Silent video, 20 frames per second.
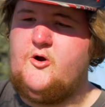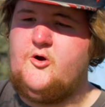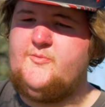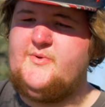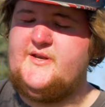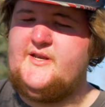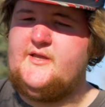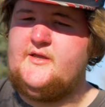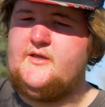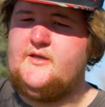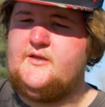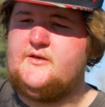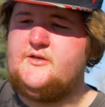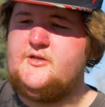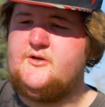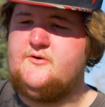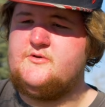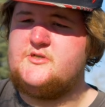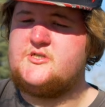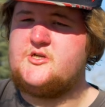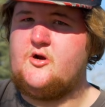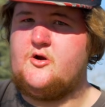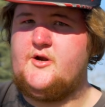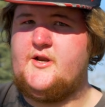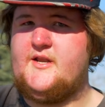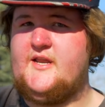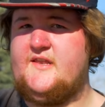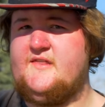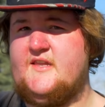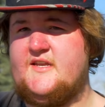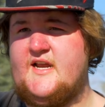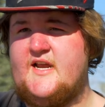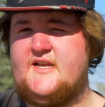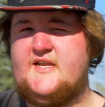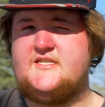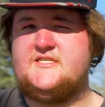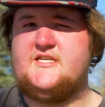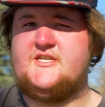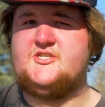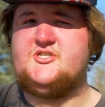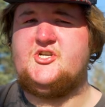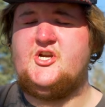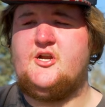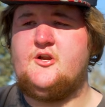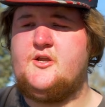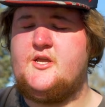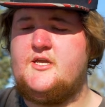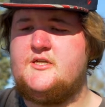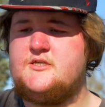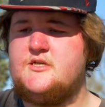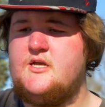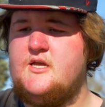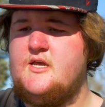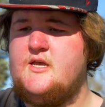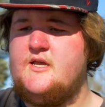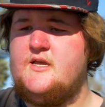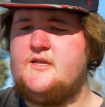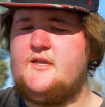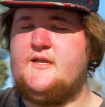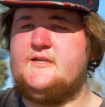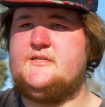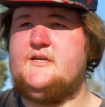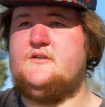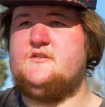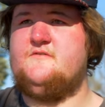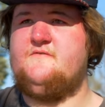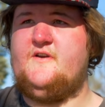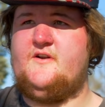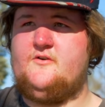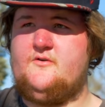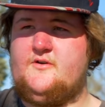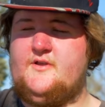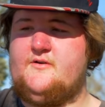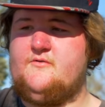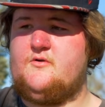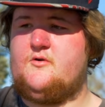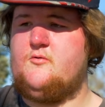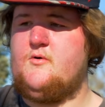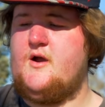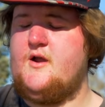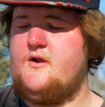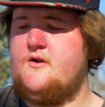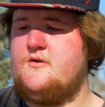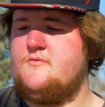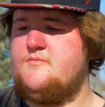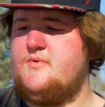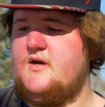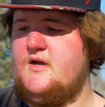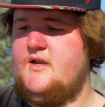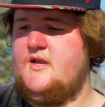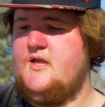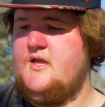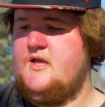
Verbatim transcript: O B D two started in the ninety-six Cherokees because that was federally required, but